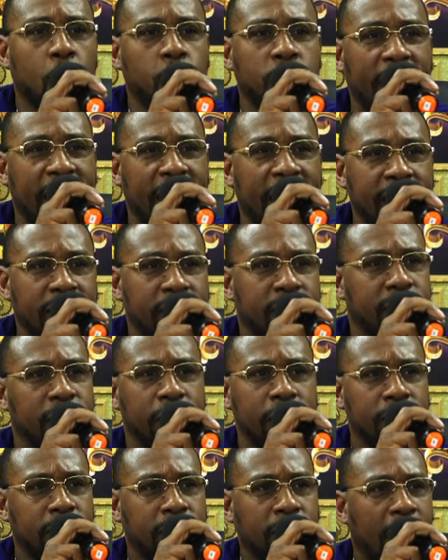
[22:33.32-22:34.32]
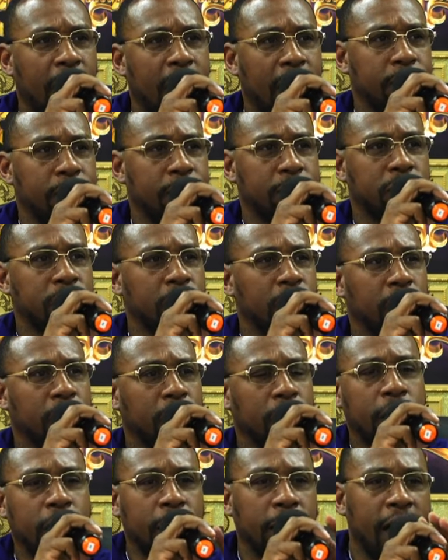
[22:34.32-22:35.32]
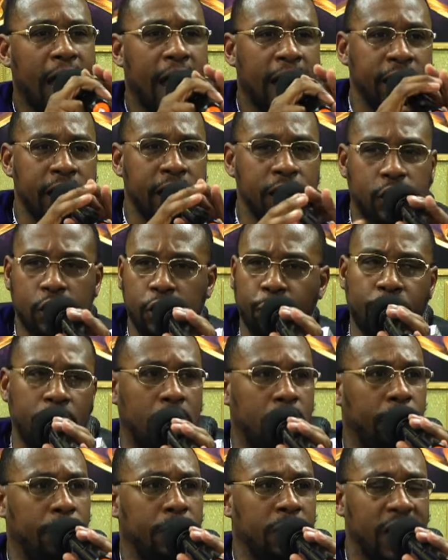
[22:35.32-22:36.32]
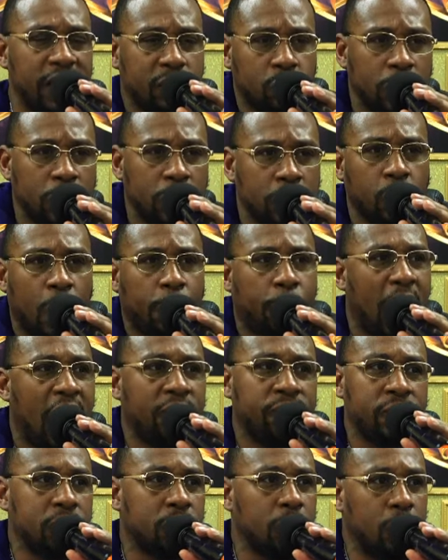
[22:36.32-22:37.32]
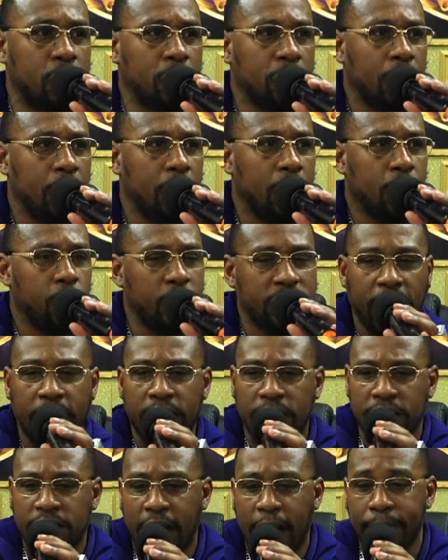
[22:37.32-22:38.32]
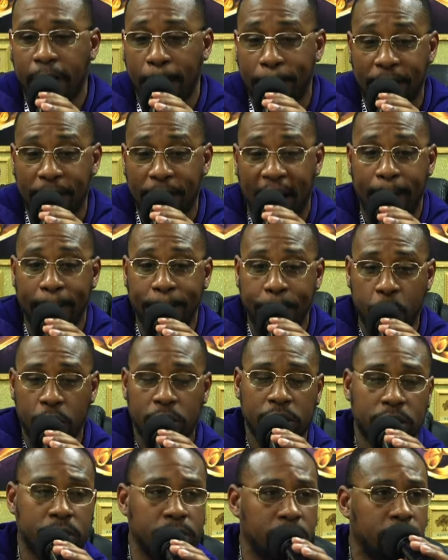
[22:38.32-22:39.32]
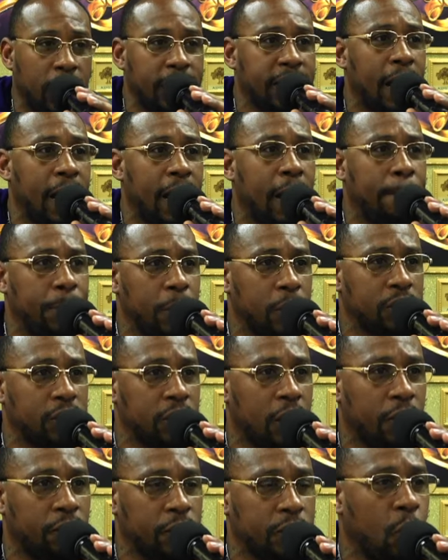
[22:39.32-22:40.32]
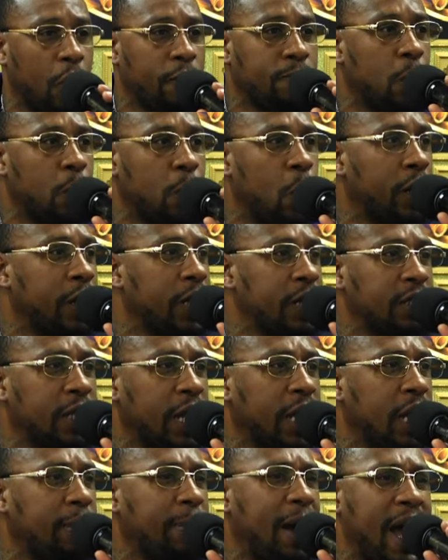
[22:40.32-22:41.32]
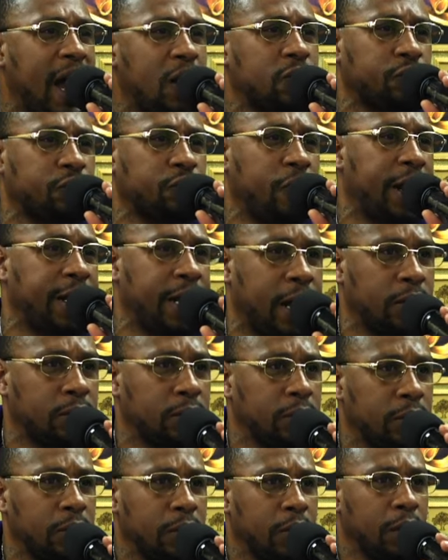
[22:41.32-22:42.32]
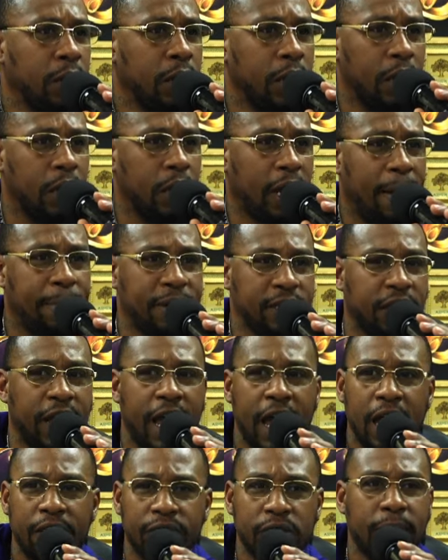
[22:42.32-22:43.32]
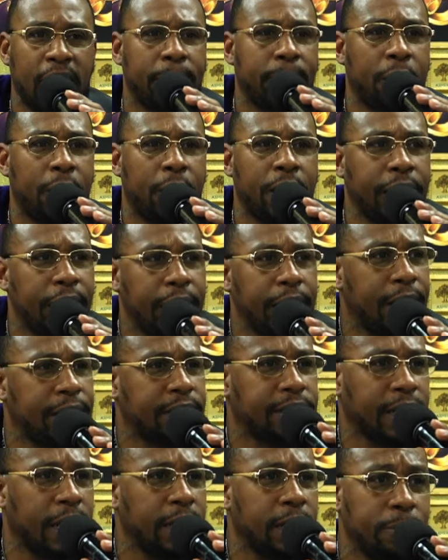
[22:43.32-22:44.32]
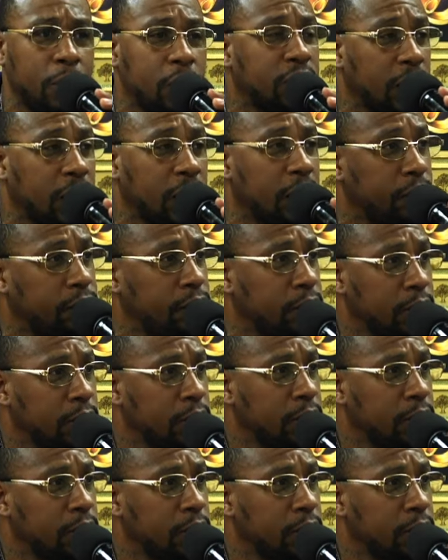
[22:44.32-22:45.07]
know dates, times. He can line history up. That's what, this is what prophets do. We take the time to buy books. My damn bookshelf is worth more than anything in my house right now. Hell, I'd be scared if somebody break in there, they'd take the bookshelf.